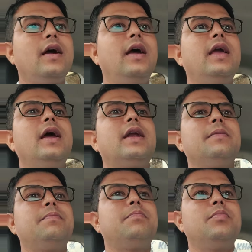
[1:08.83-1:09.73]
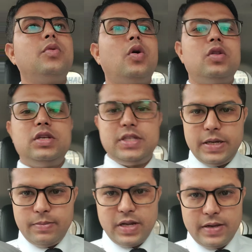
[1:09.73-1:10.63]
I get up on the
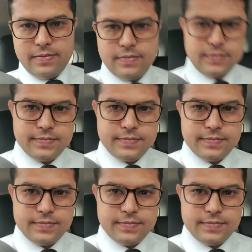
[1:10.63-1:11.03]
same time,